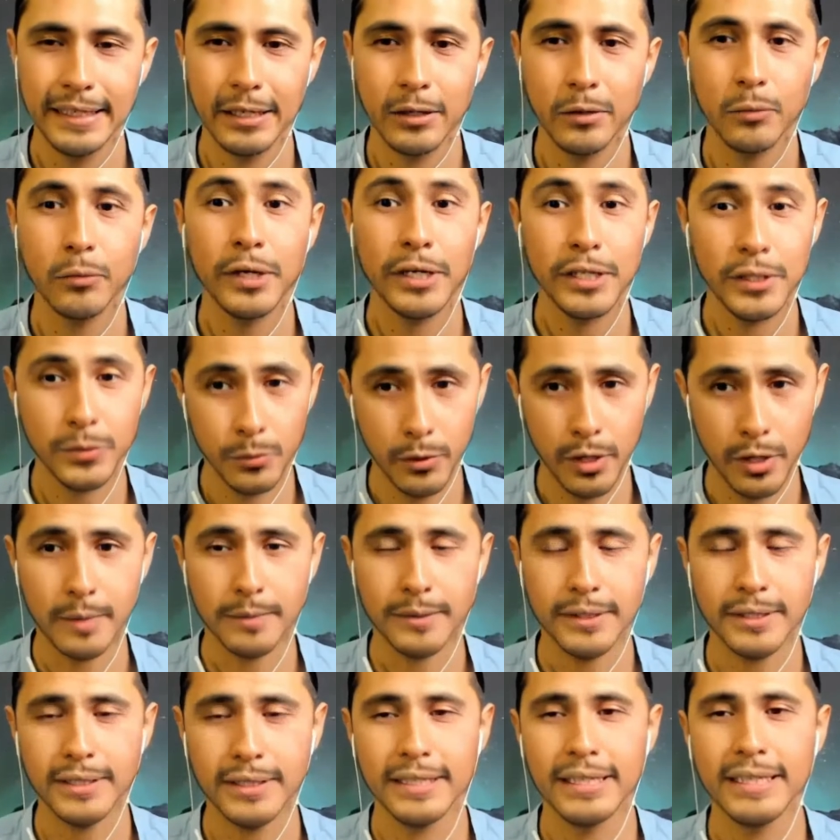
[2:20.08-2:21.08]
What is
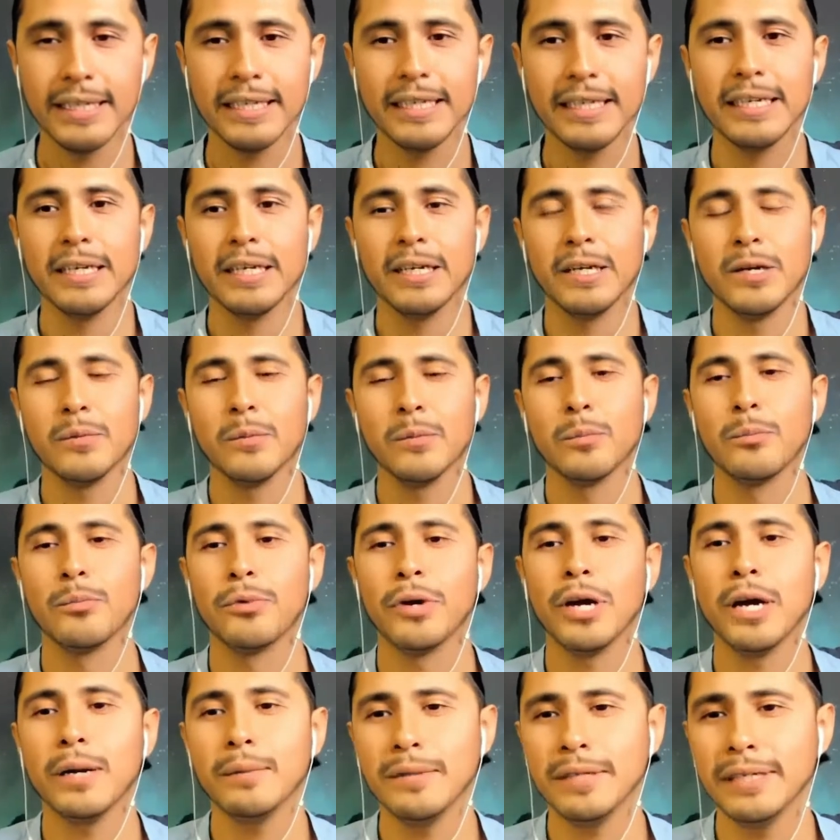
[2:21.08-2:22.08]
Brahma?
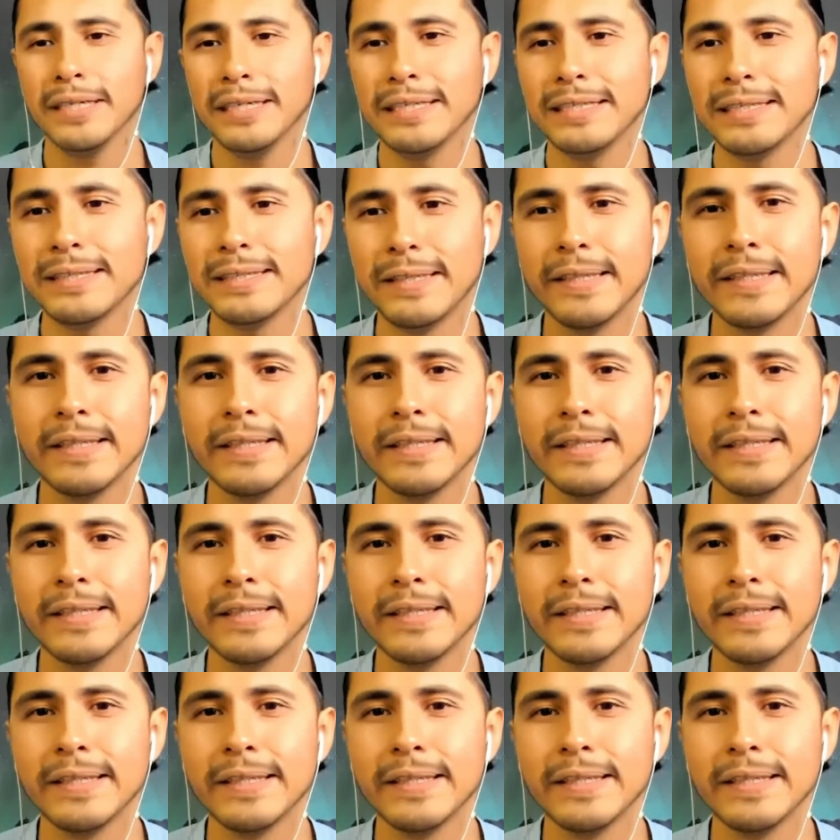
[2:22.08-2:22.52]
Brahma is